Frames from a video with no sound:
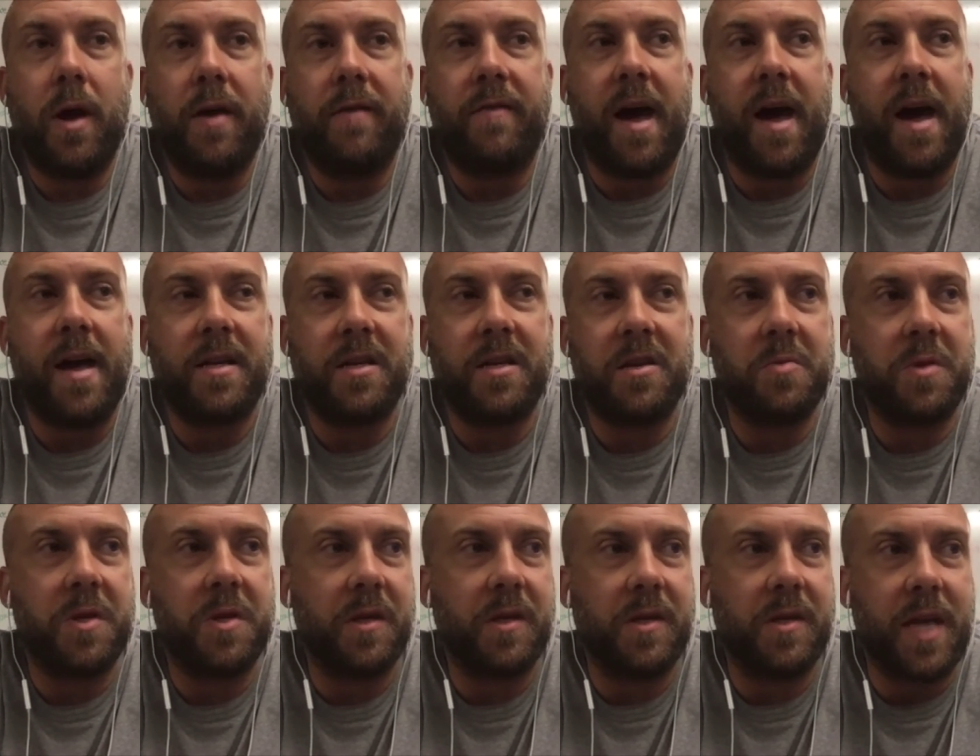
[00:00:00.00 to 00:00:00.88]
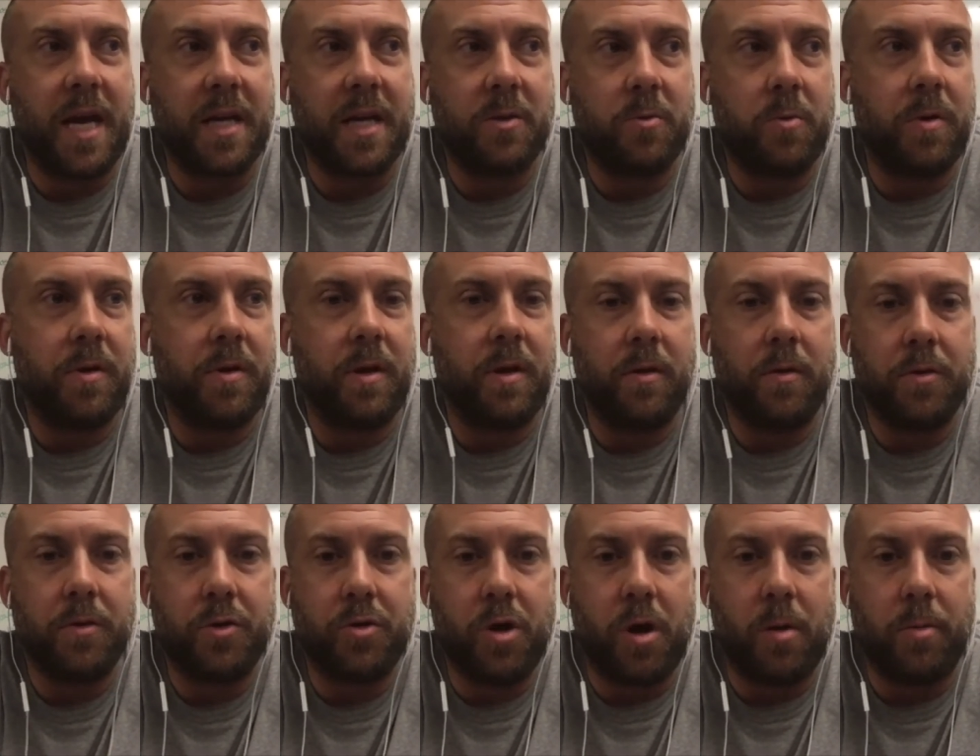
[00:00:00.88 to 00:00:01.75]
have had some success with in
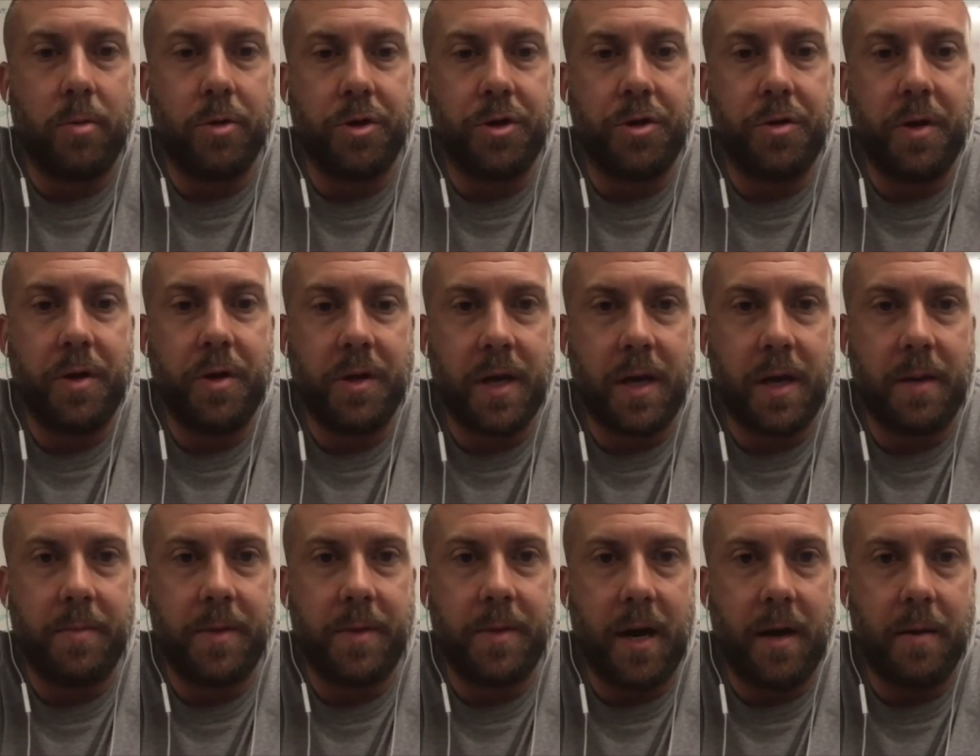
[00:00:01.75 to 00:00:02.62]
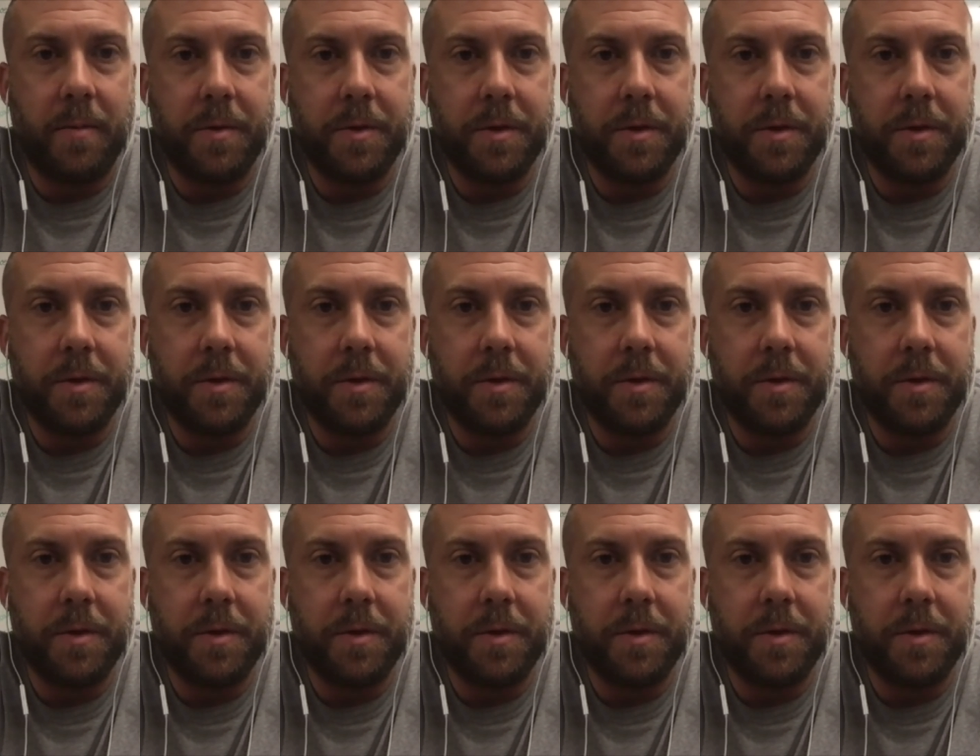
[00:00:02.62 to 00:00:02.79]
those troubleshooting type times?